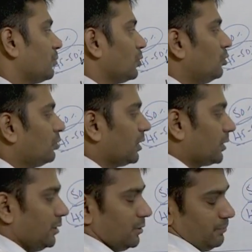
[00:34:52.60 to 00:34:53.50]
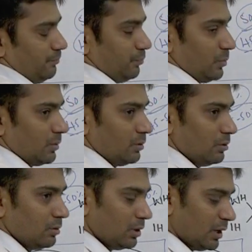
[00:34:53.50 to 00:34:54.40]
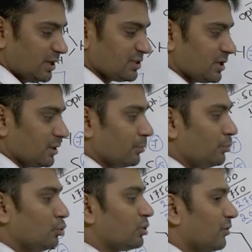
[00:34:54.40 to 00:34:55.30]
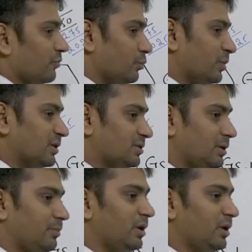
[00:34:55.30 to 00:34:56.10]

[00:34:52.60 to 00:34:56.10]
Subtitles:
look at here. Understand the beauty of UPSC.